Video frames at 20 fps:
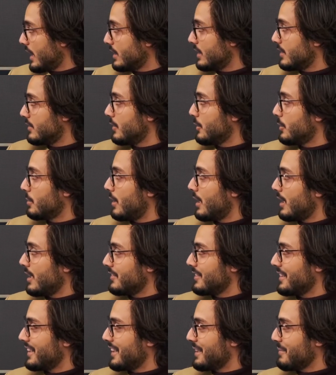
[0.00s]
together
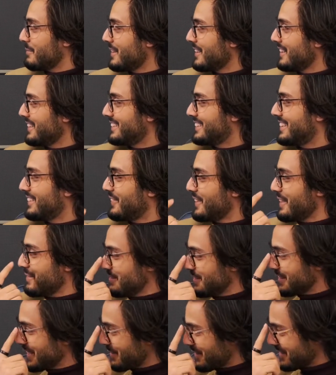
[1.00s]
to give
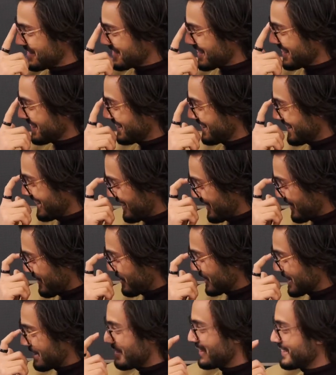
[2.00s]
an overall
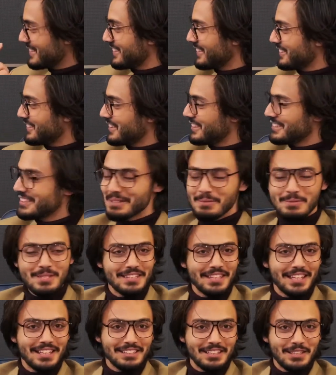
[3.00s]
emphasis or
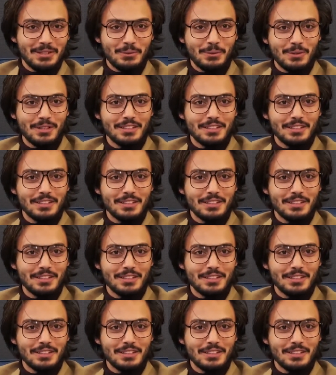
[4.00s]
to indicate